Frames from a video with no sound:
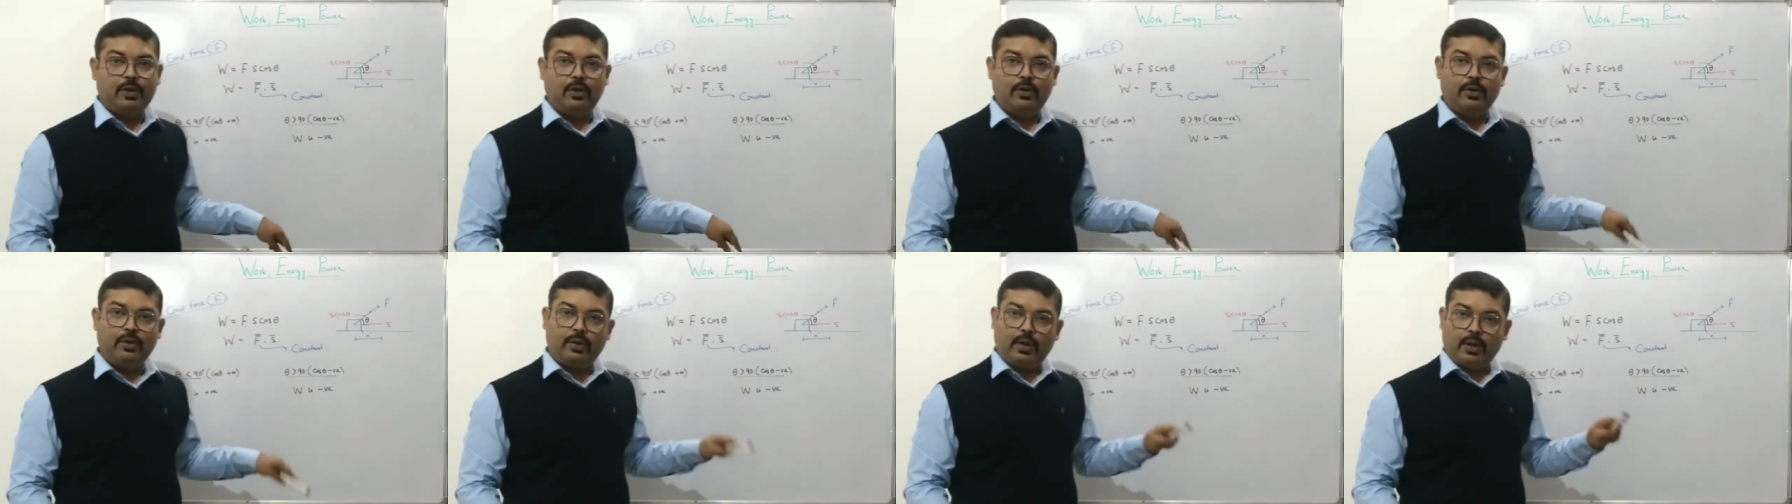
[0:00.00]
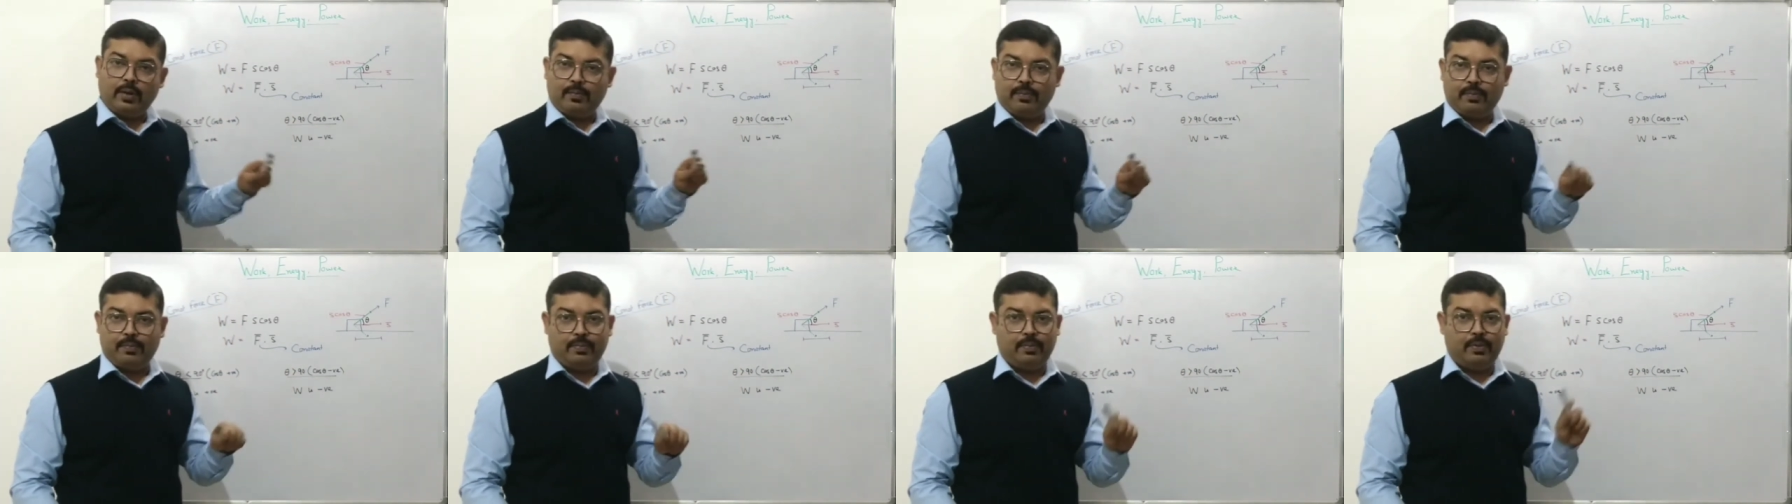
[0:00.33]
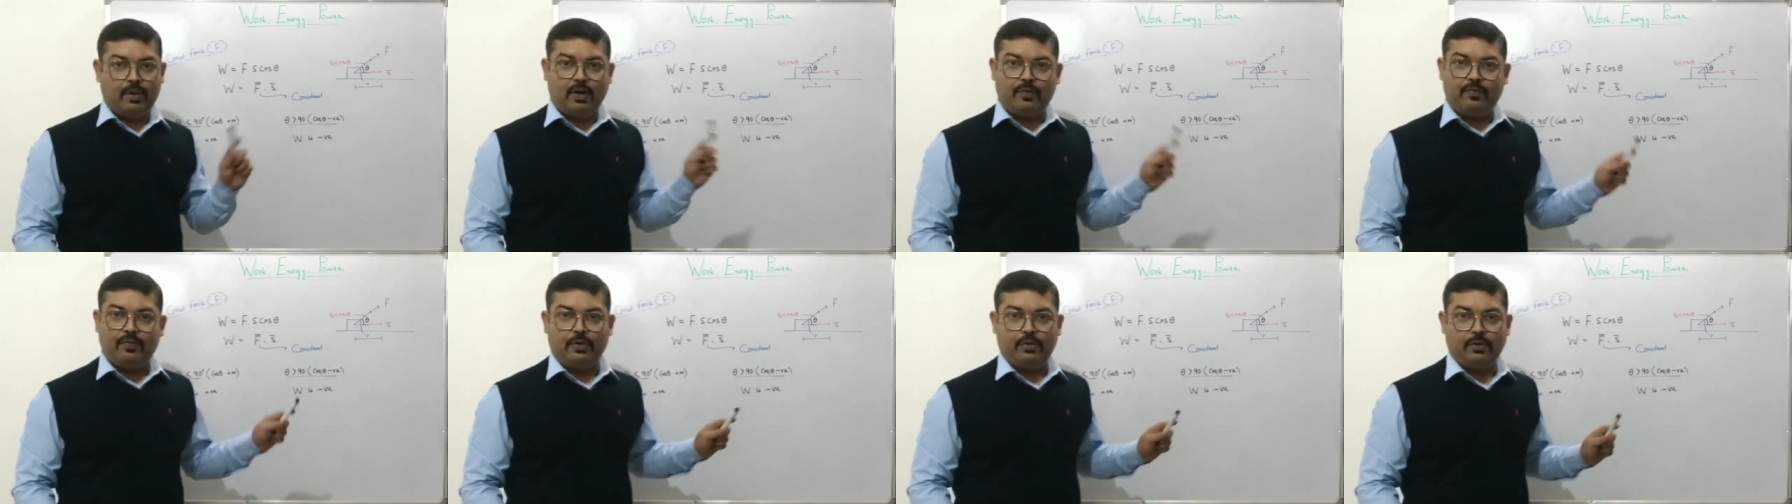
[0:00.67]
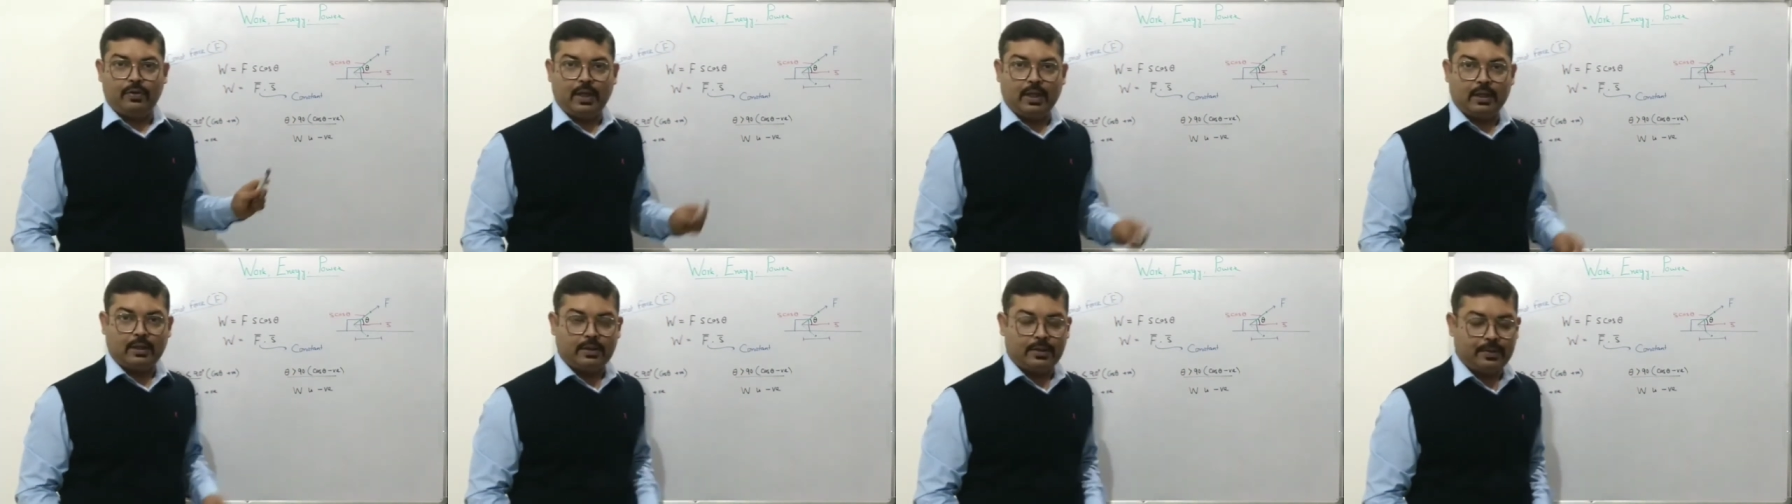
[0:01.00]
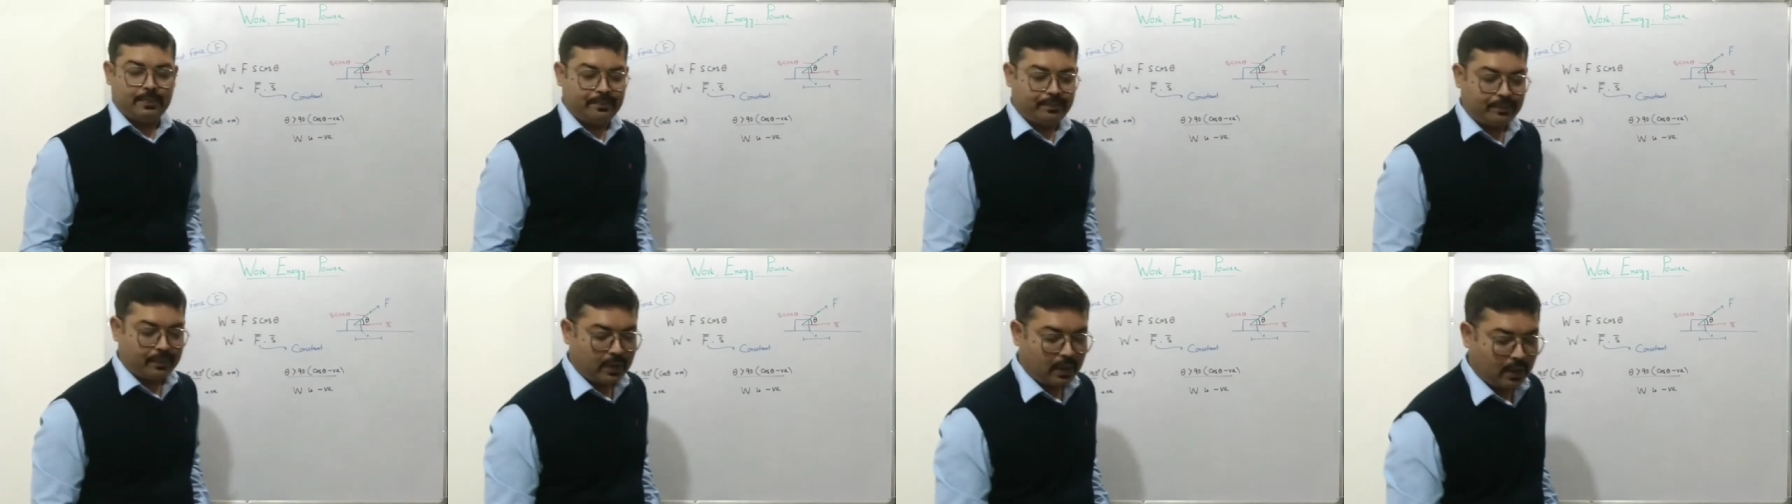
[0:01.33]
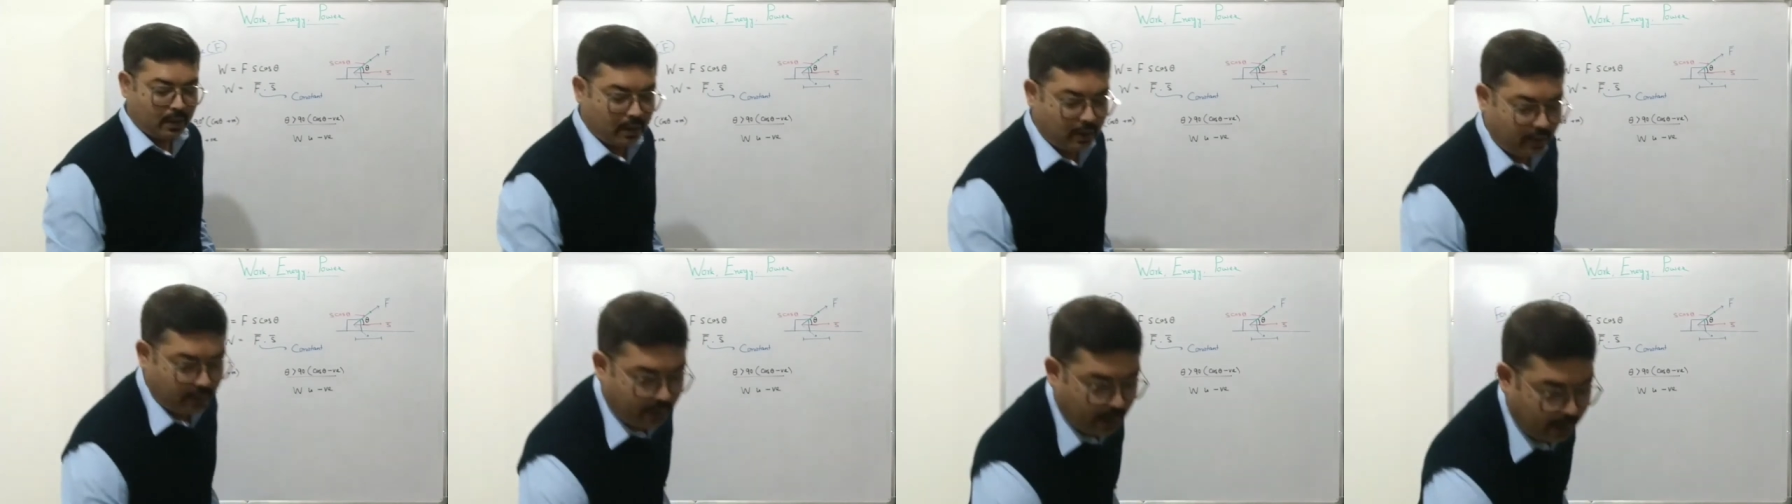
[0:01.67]
You can refer to that.
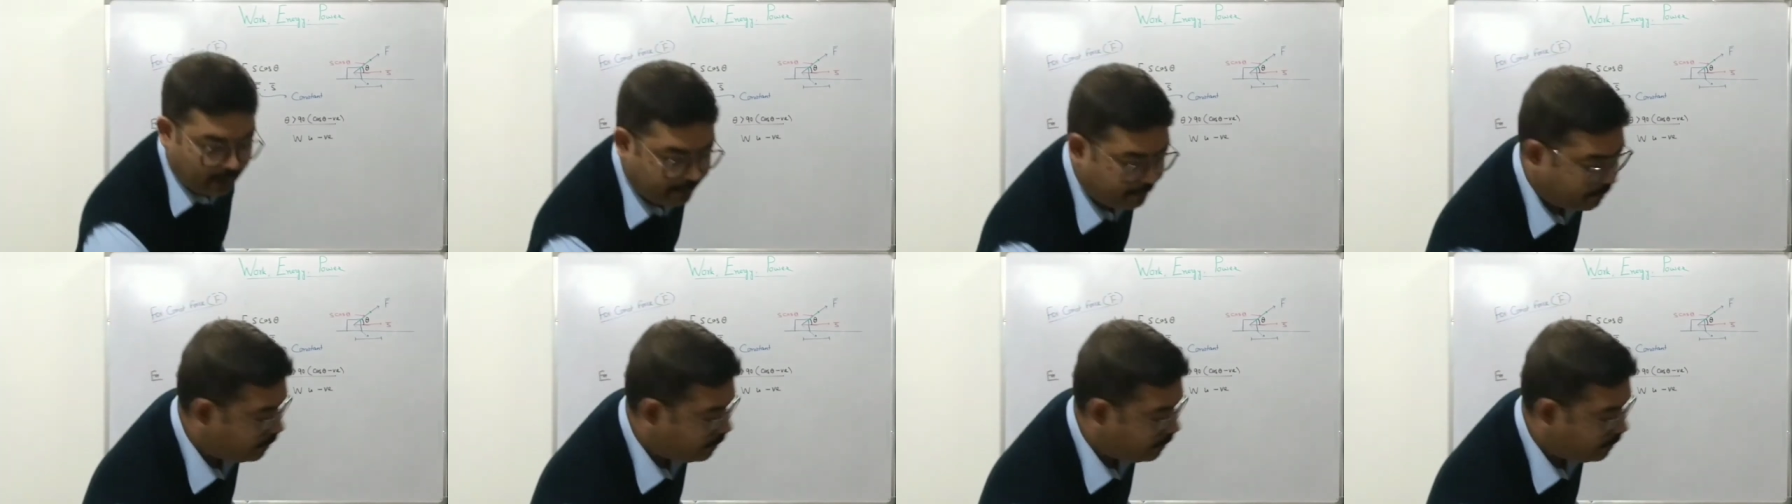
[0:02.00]
Okay.